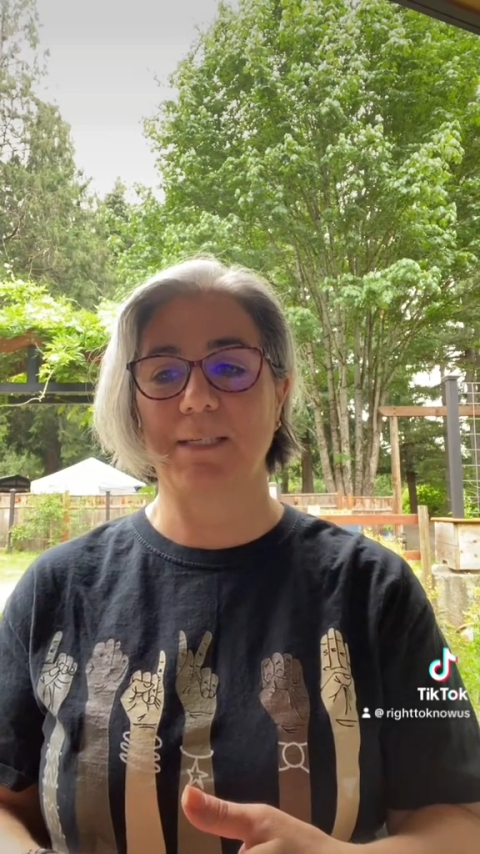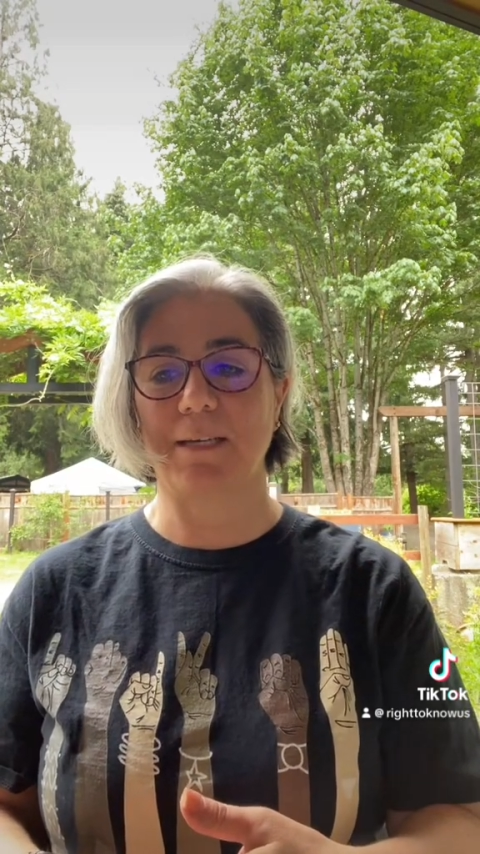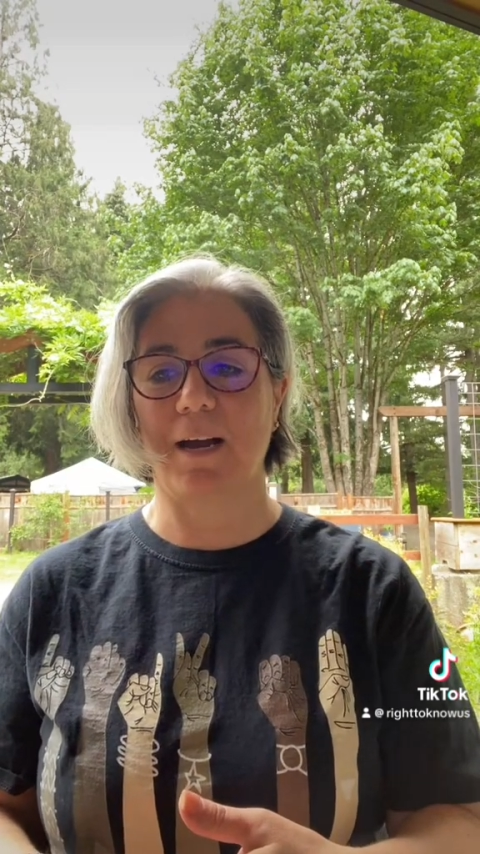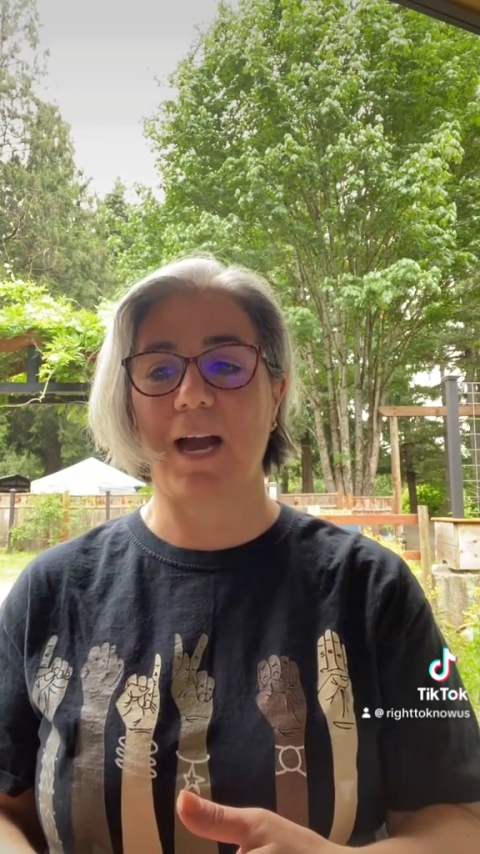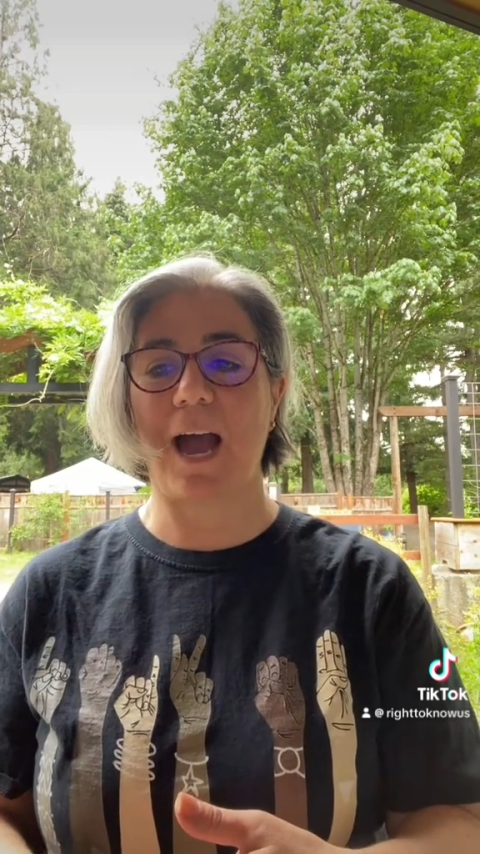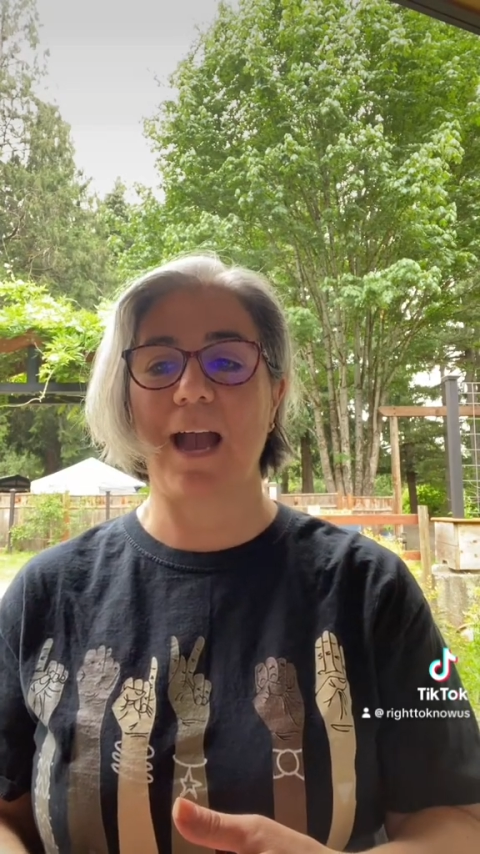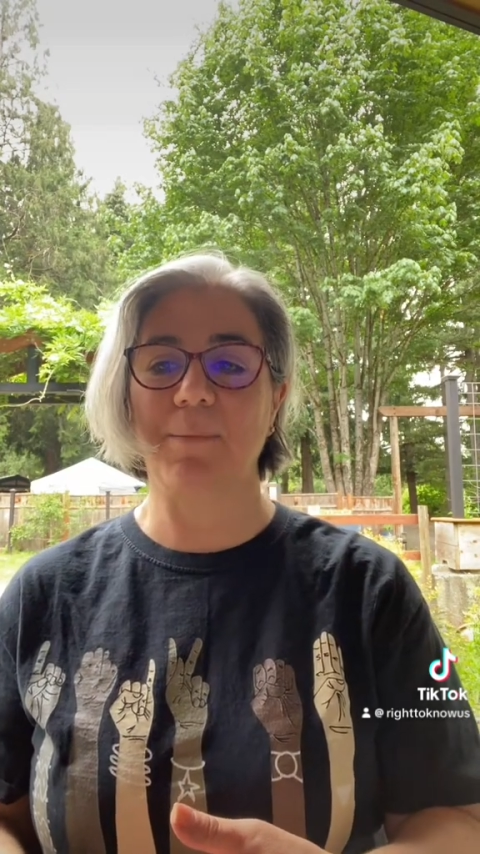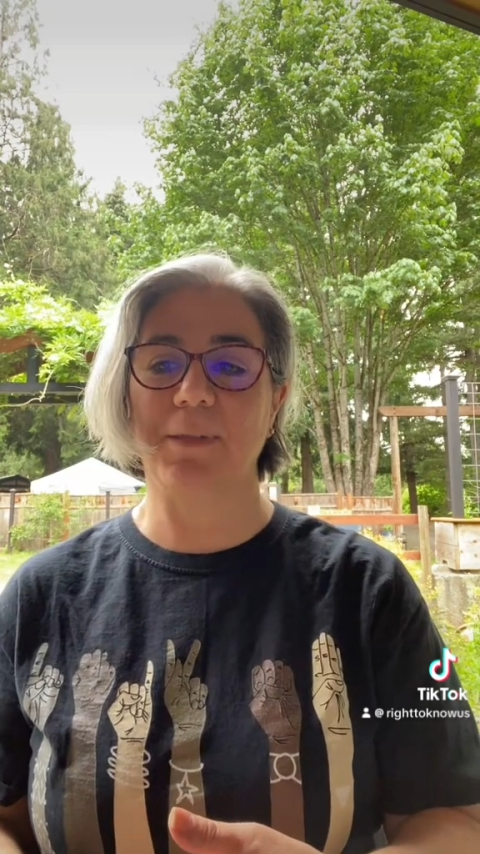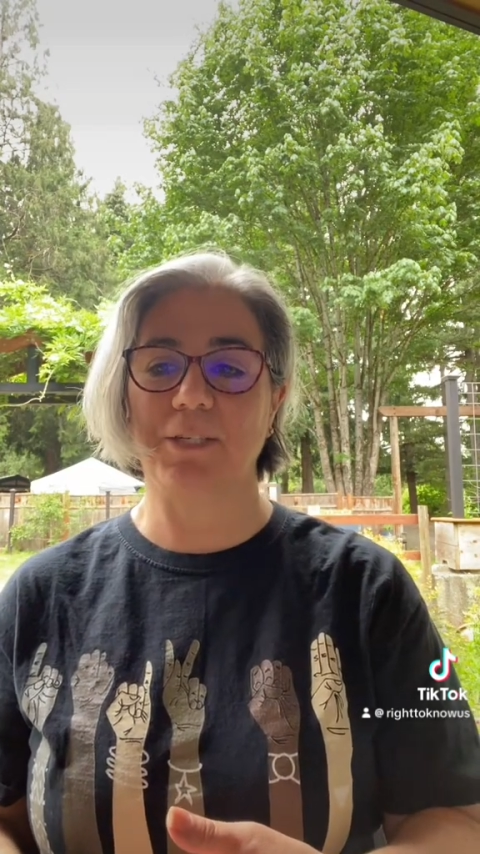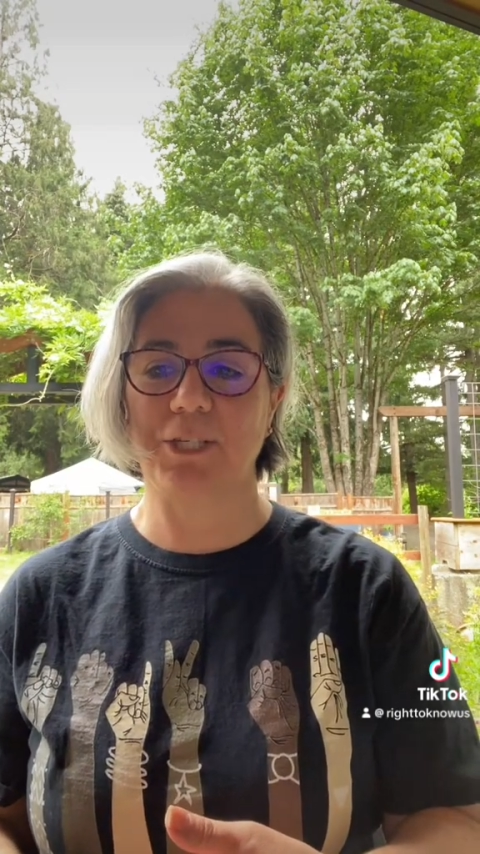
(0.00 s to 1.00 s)
song,
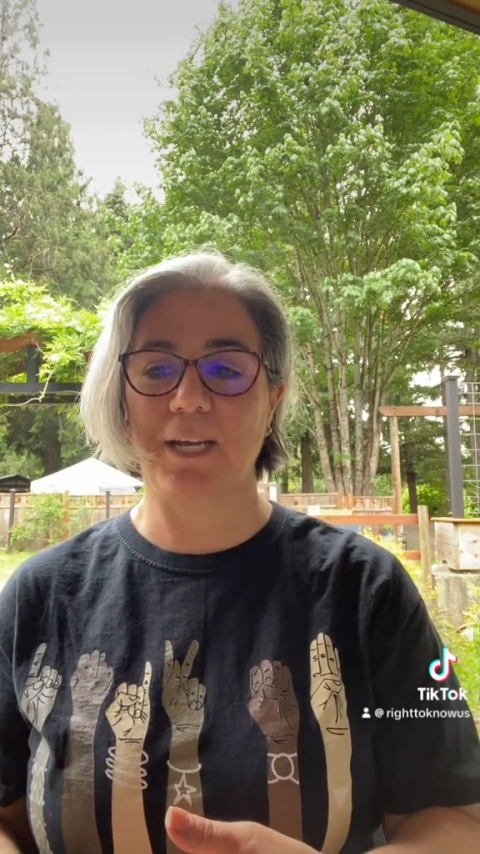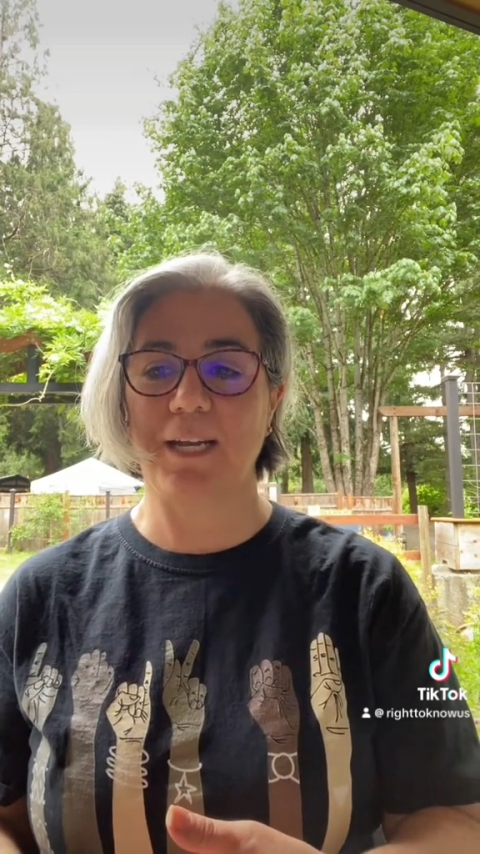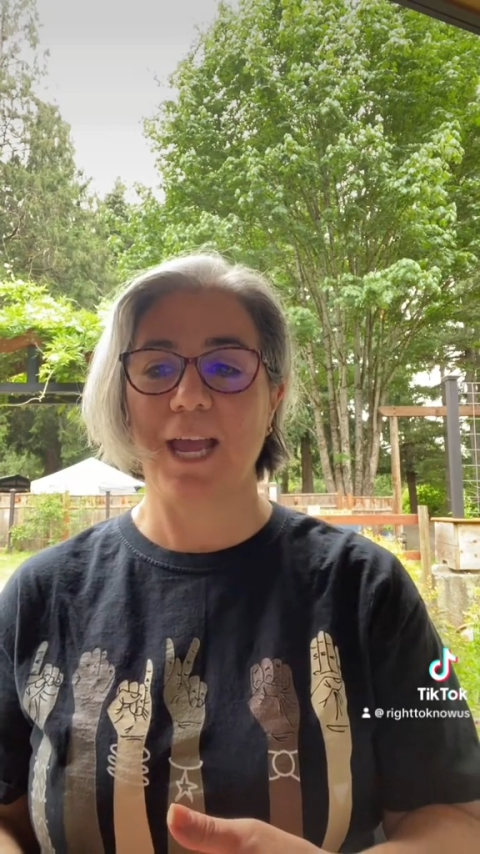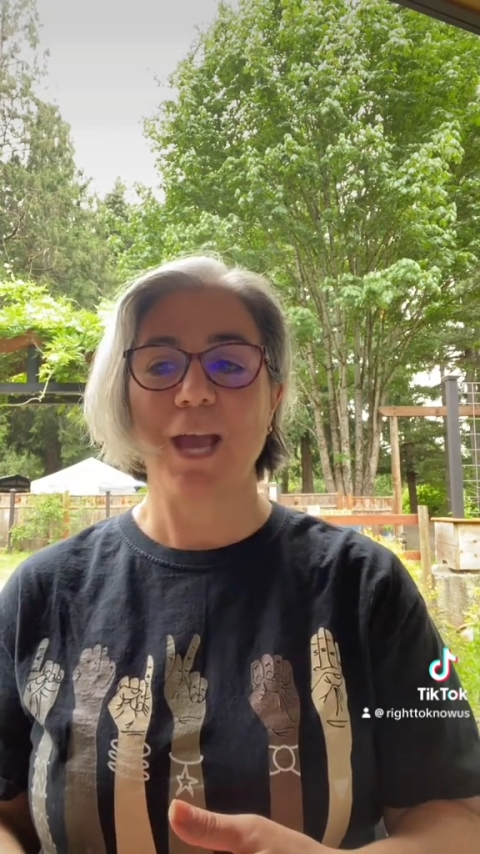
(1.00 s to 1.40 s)
I'm Legit,